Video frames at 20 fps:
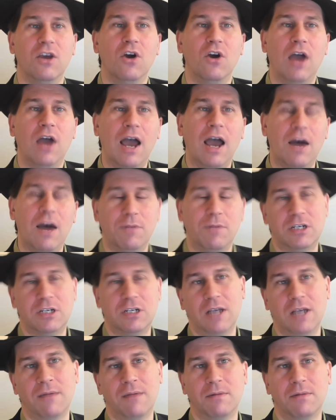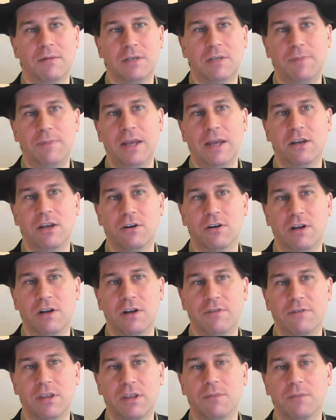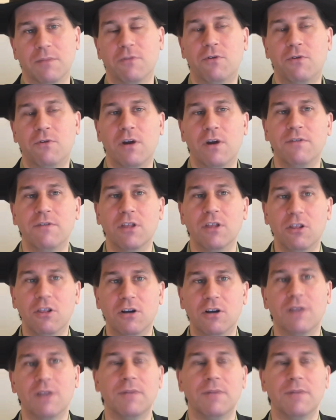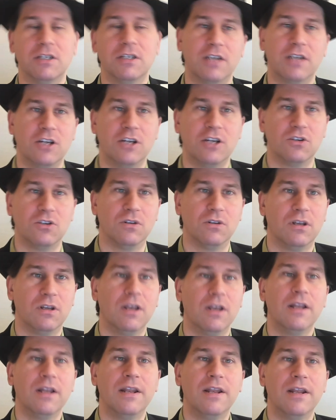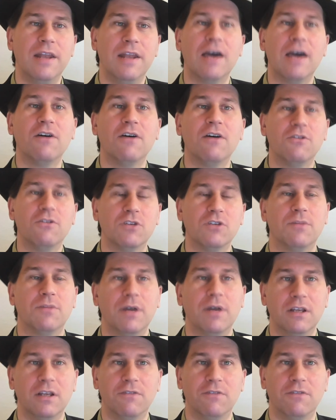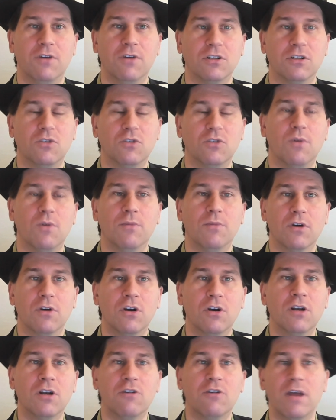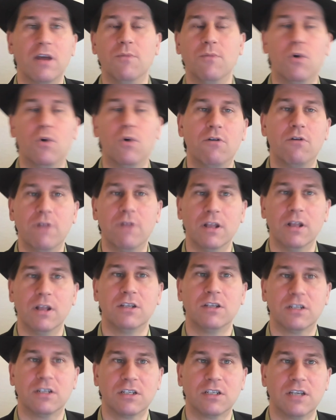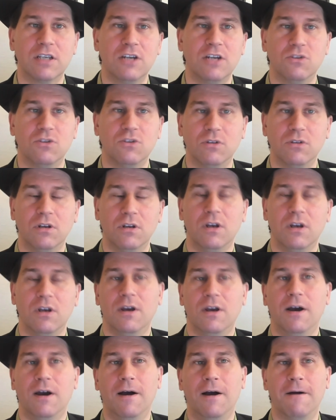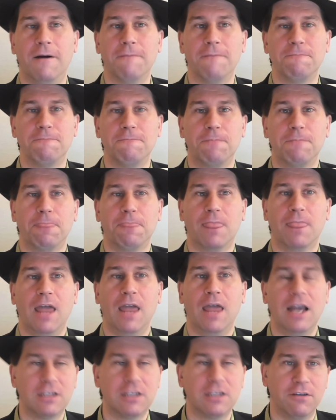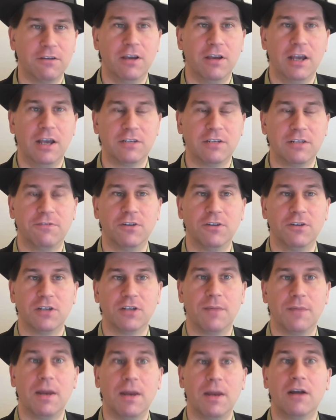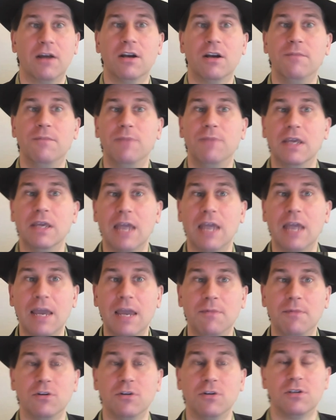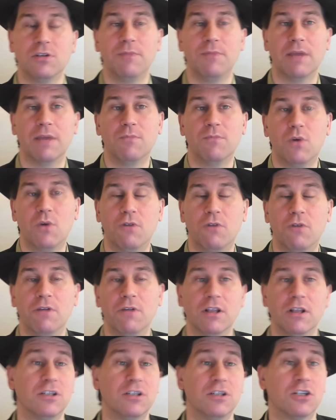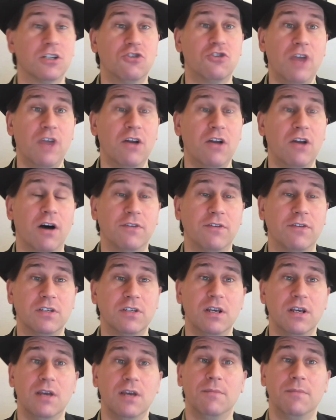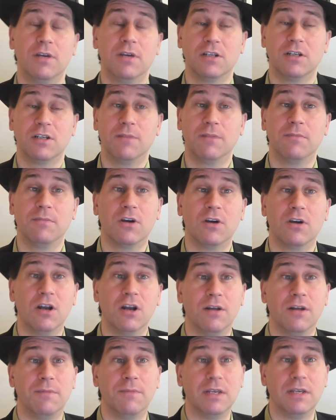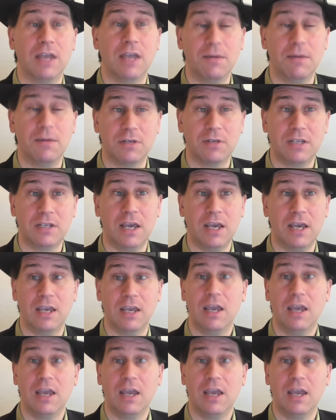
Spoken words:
how much time I'm spending on everything before I even look at my schedule. Now those are my defaults. So I'm going to create a more realistic schedule as it fills up. And I'm going to be able to make more realistic trade-offs, because I'm going to be able to say,